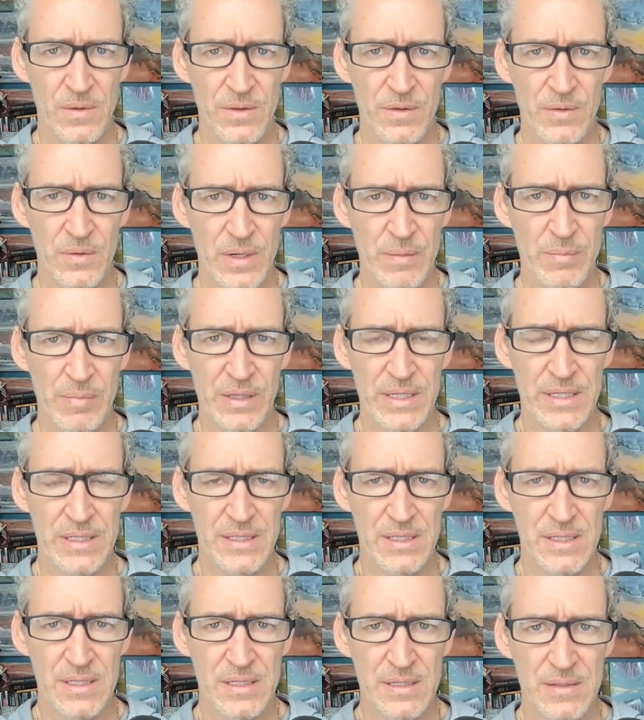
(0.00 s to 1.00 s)
with the
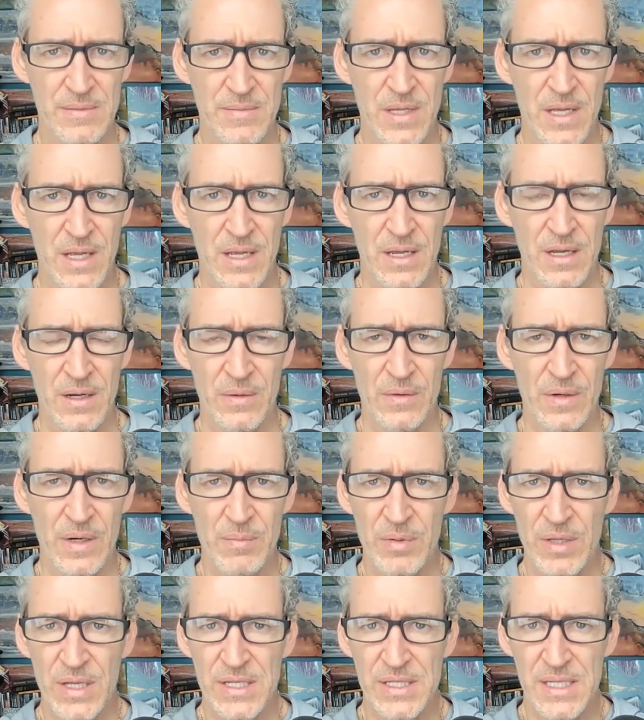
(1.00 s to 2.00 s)
Replen system.
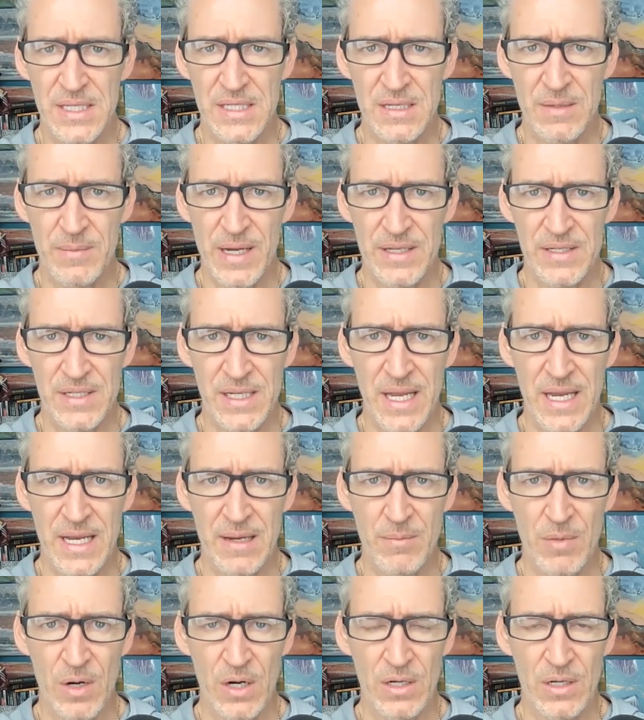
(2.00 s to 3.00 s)
Replens isn't about
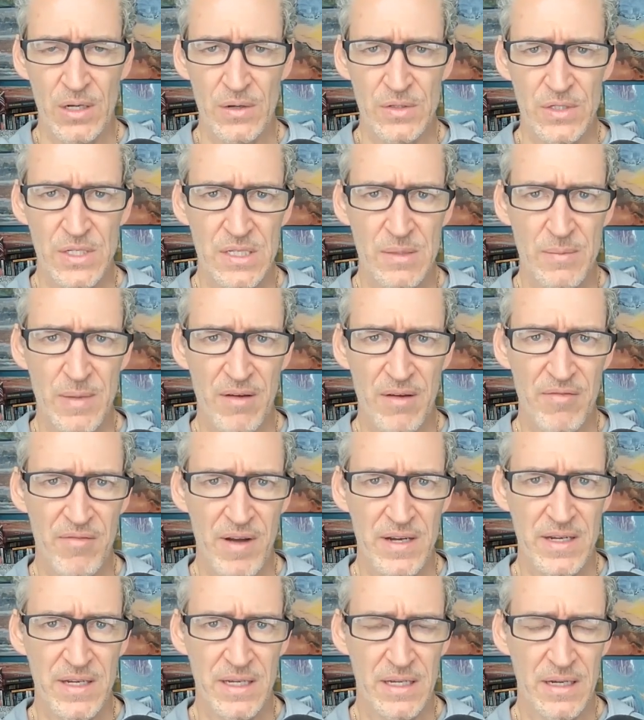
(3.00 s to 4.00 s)
scanning barcodes, it's about
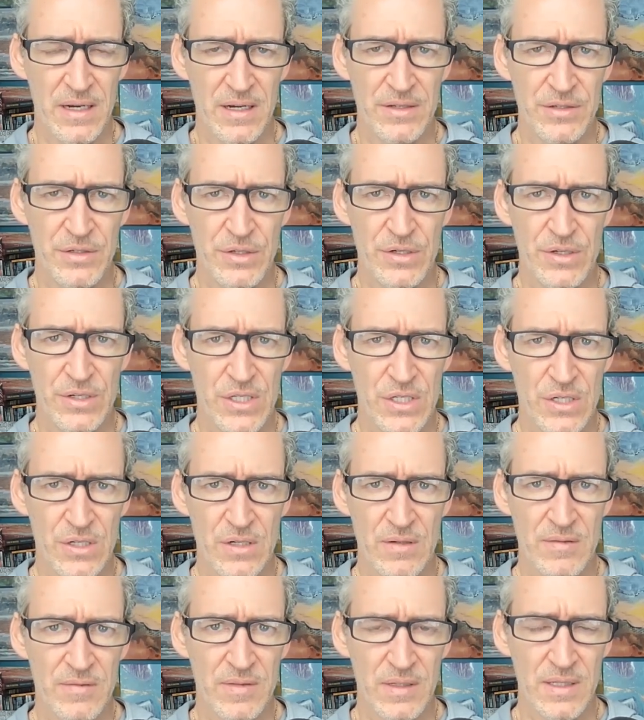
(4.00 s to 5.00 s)
finding
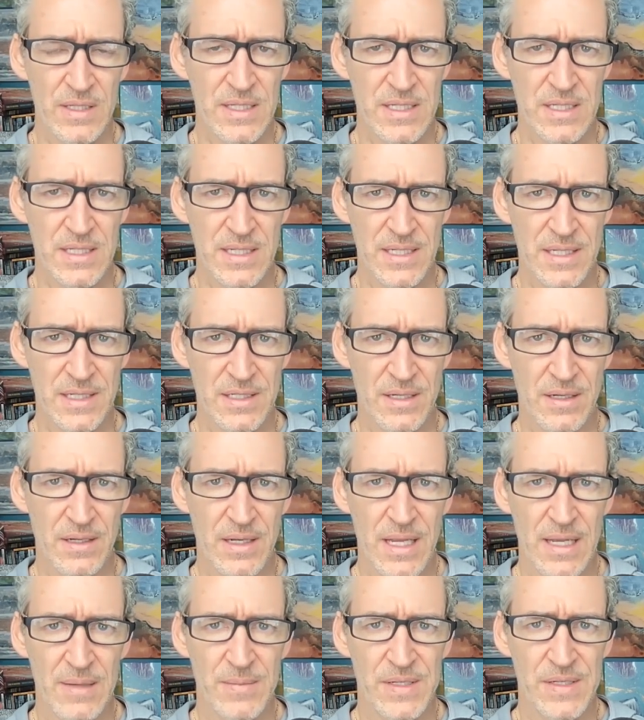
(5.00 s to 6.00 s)
underserved listings
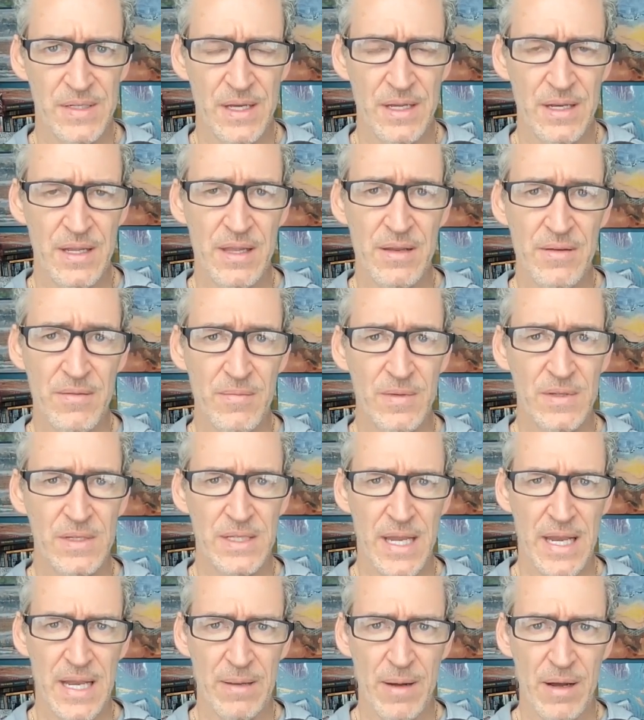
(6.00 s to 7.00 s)
on Amazon and then
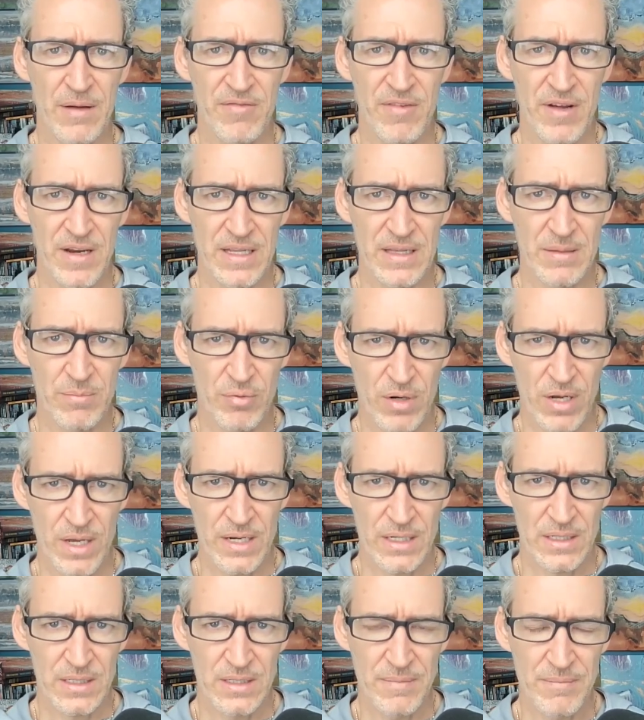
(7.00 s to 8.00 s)
setting about finding the
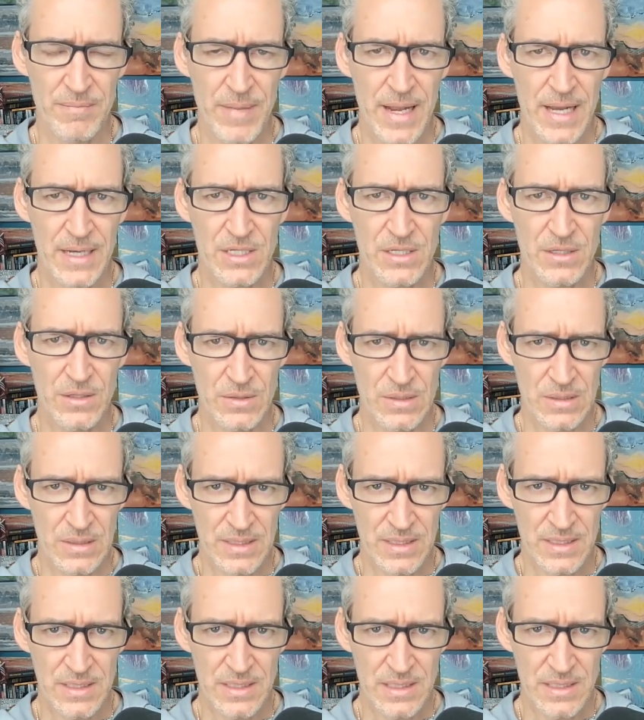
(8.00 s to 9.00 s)
product to match
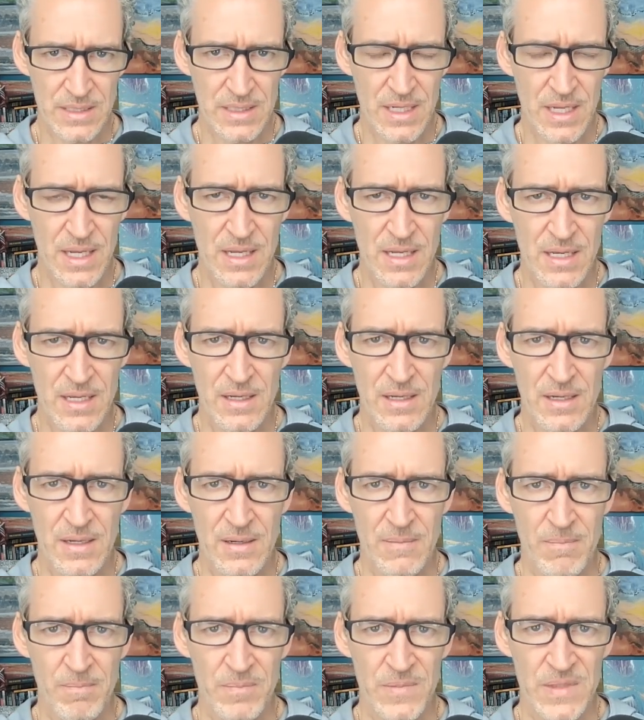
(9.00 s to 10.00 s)
those listings.
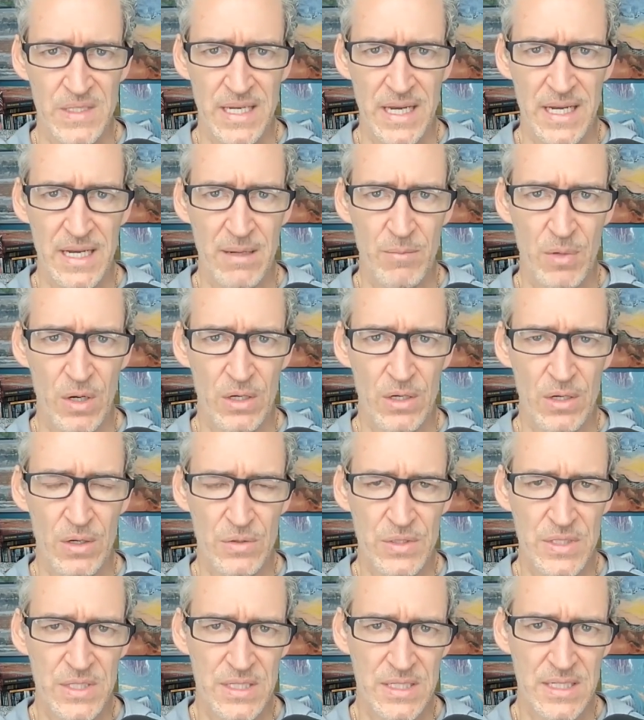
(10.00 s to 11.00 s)
Scanning
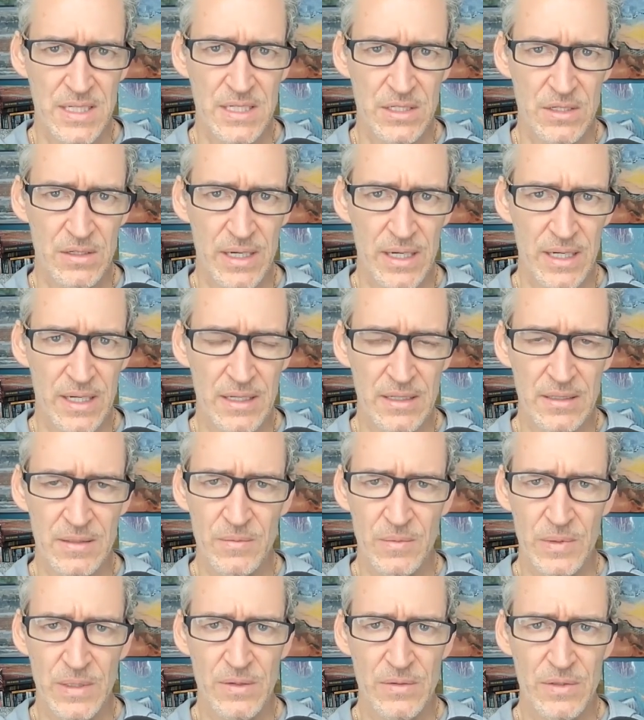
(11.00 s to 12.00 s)
barcodes is an Easter egg
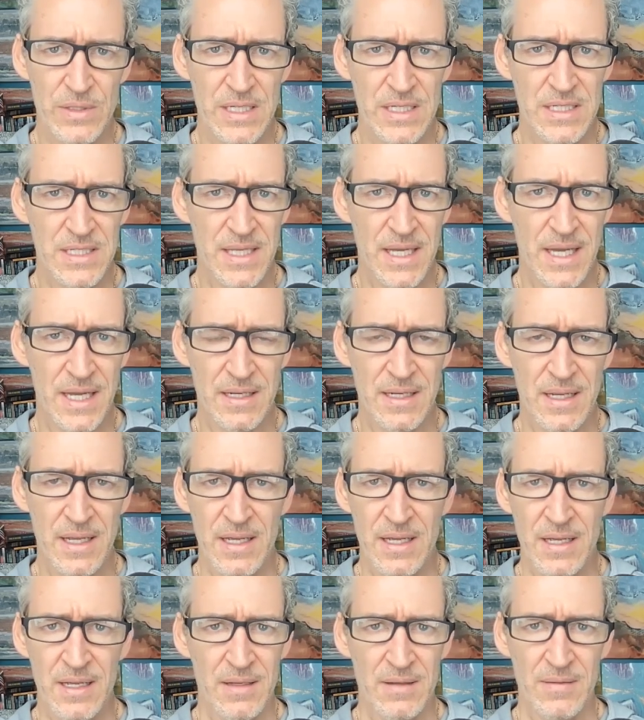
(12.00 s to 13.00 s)
hunt. We don't teach that
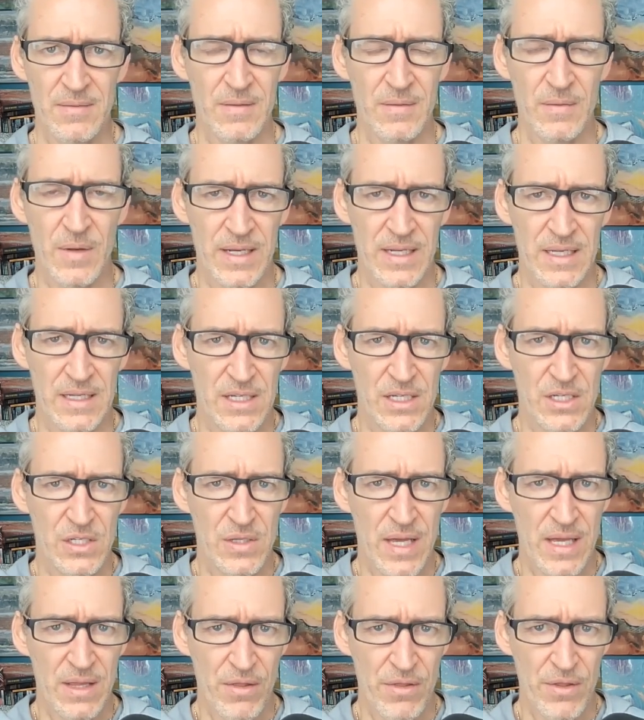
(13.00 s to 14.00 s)
I can
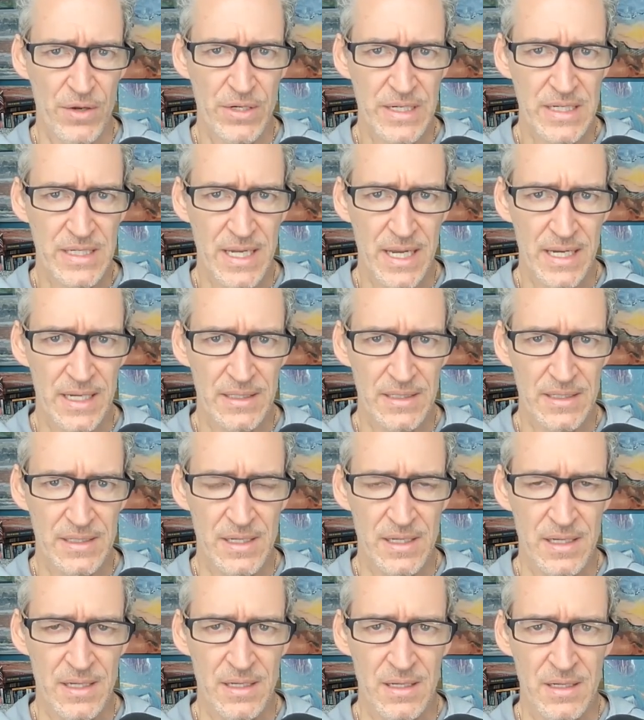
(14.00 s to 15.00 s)
teach you that in 30
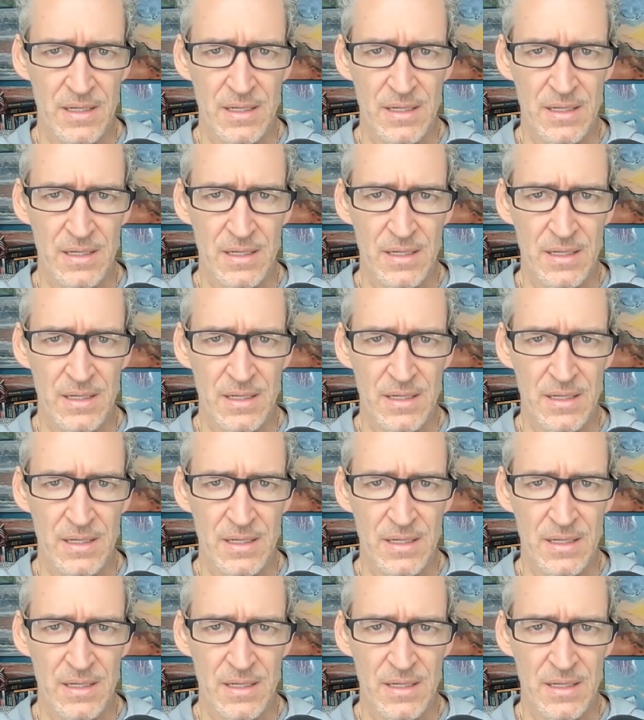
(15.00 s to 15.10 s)
seconds.